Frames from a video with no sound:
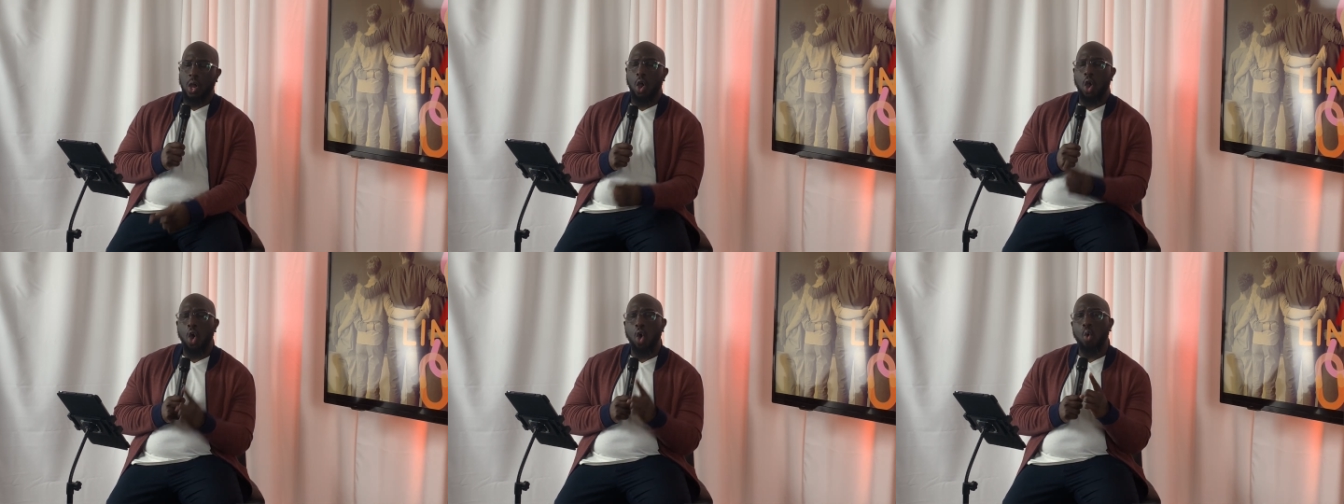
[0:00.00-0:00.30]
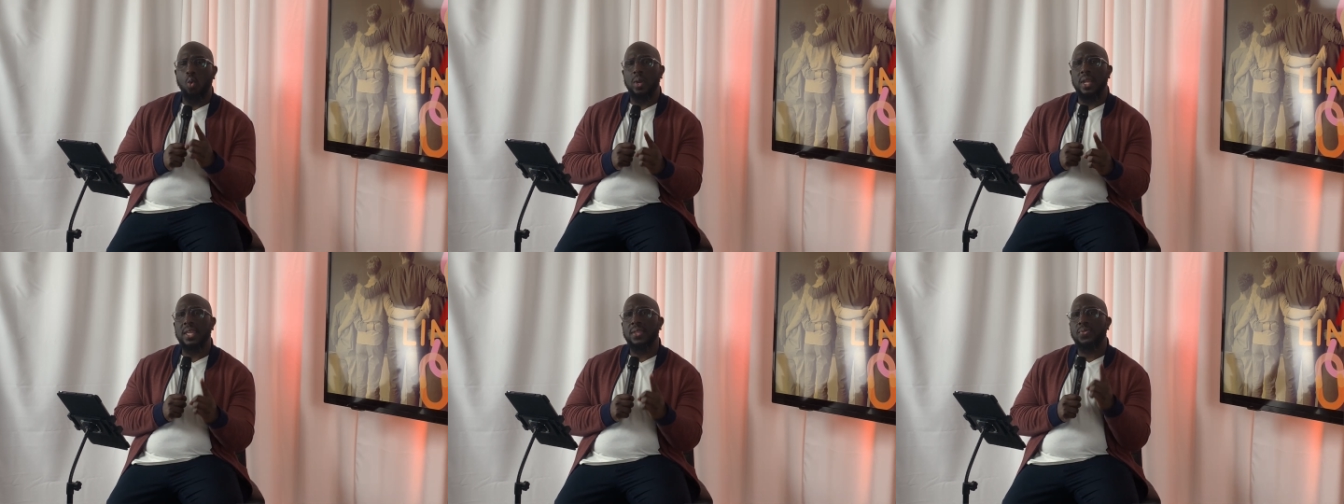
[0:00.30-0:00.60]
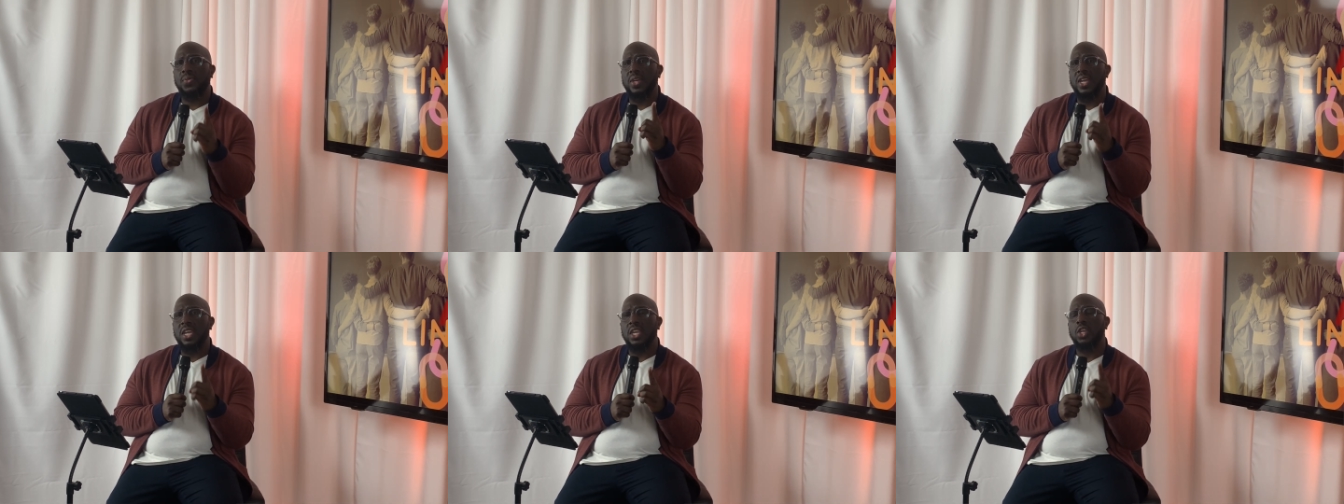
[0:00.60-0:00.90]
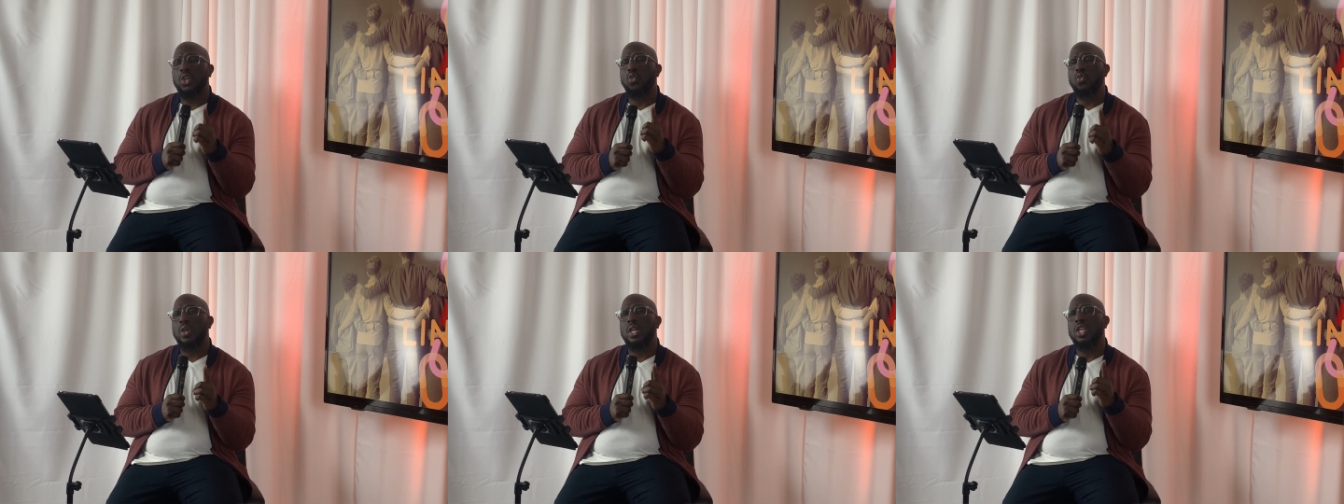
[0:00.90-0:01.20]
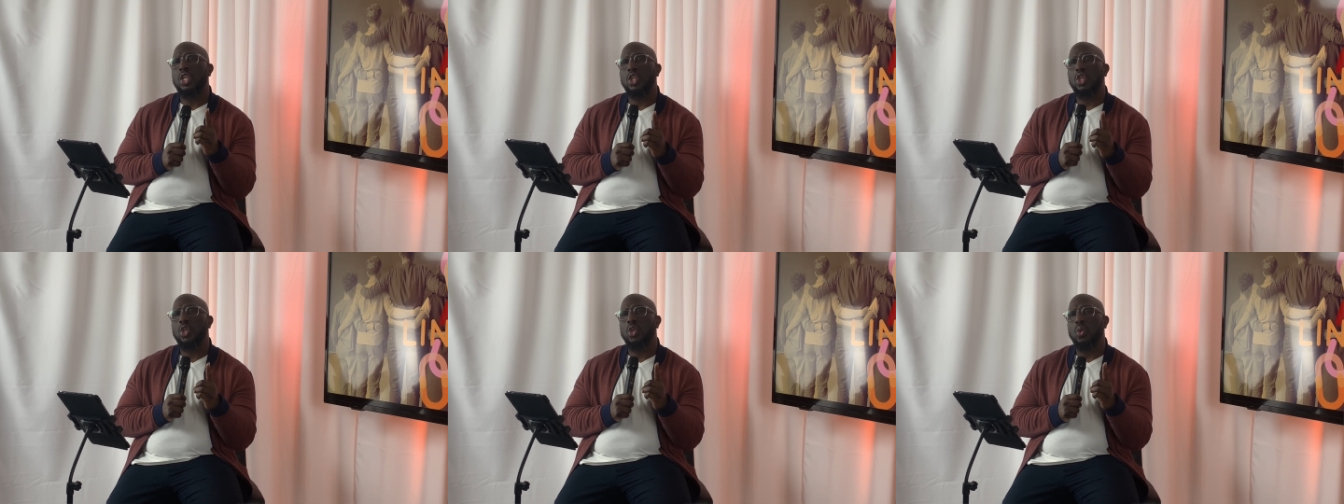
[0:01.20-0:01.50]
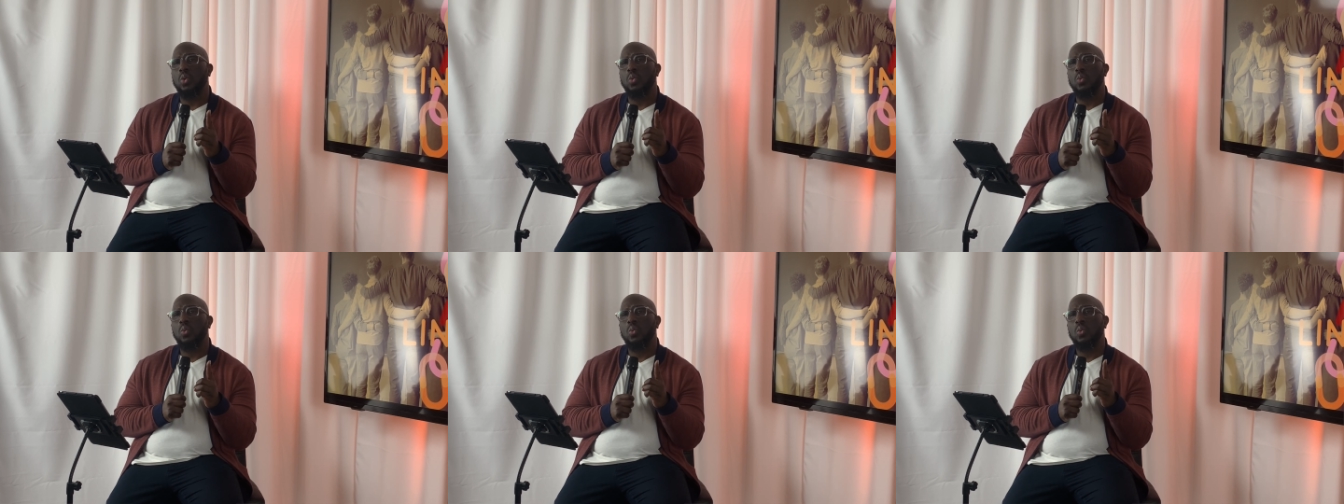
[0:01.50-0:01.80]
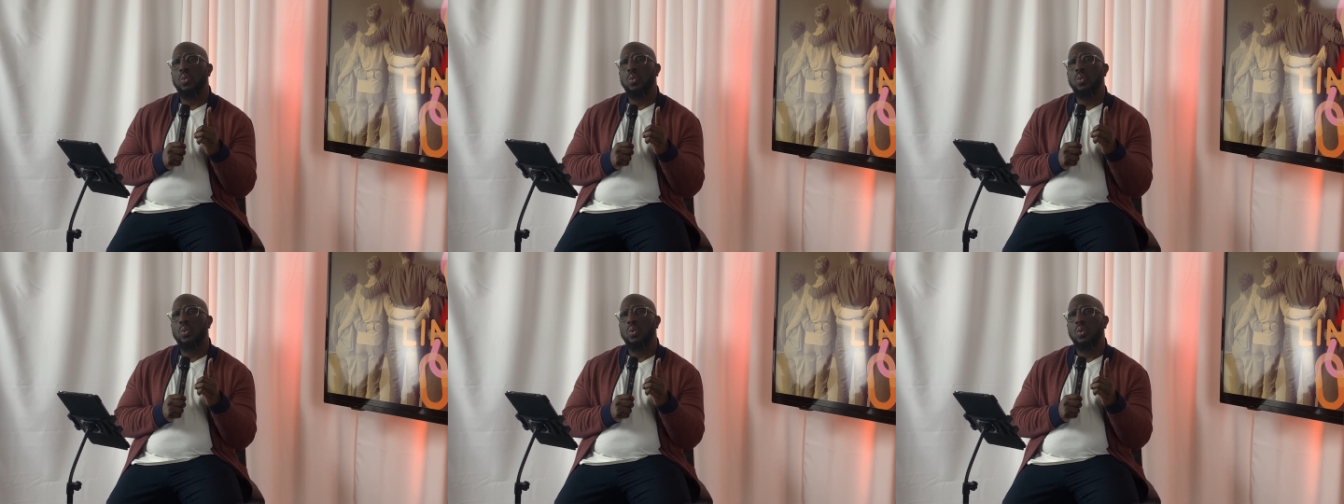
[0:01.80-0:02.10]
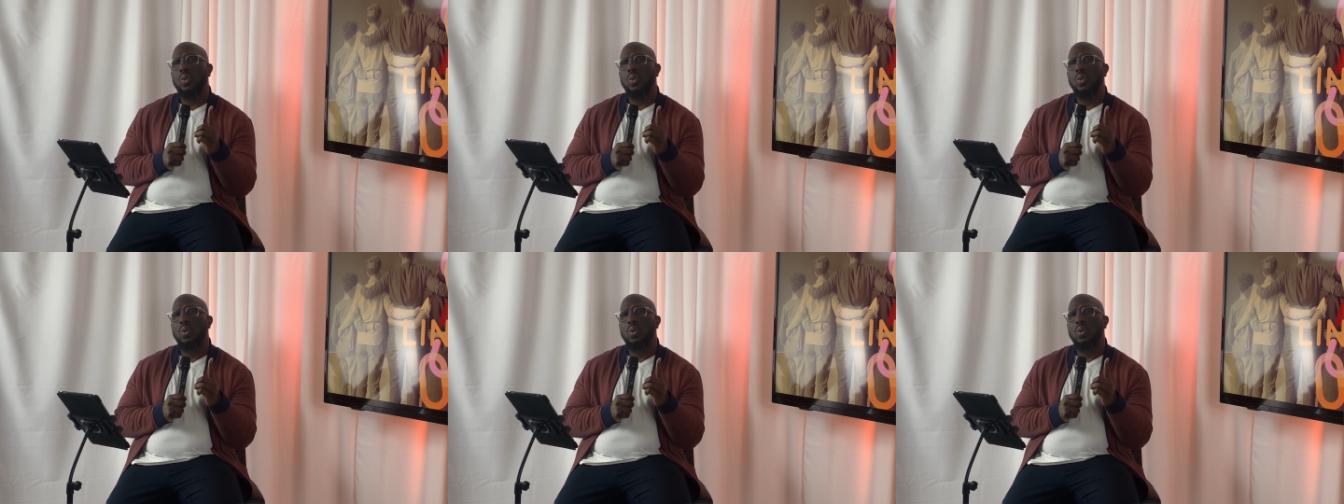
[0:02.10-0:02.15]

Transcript: The only thing you can do